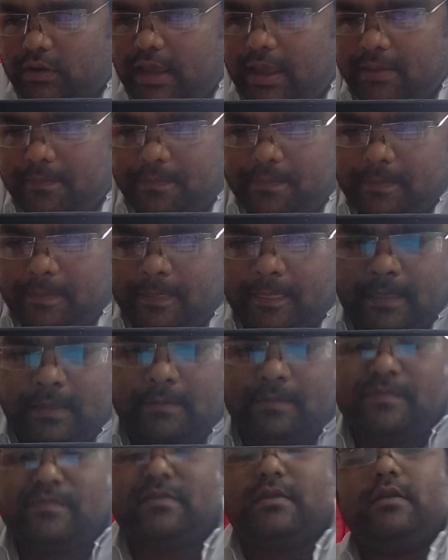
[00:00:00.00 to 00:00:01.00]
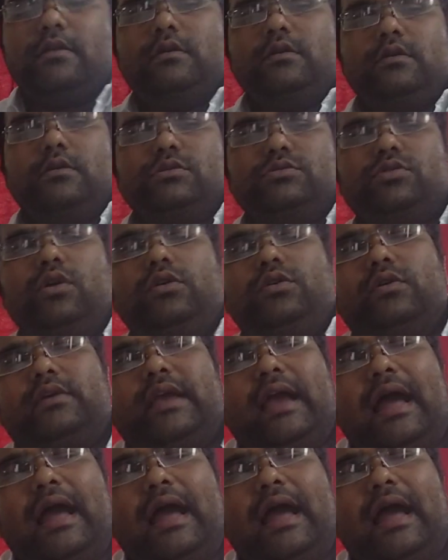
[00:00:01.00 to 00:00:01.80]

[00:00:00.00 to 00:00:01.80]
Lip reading: Okay, so to